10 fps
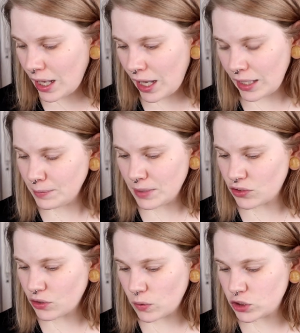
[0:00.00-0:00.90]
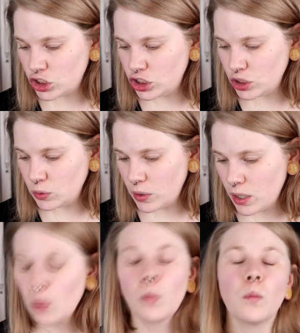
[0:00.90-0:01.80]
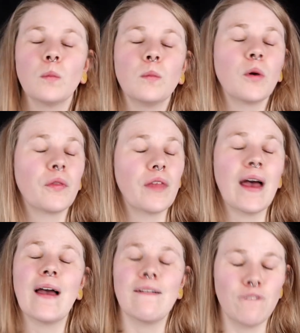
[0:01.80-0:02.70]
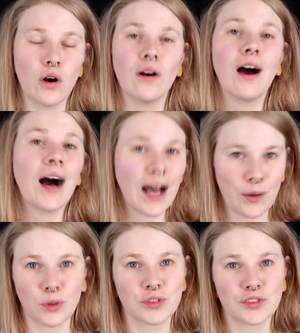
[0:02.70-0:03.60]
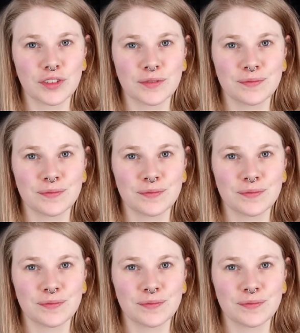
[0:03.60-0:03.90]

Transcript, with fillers: I am just going to do whatever I want.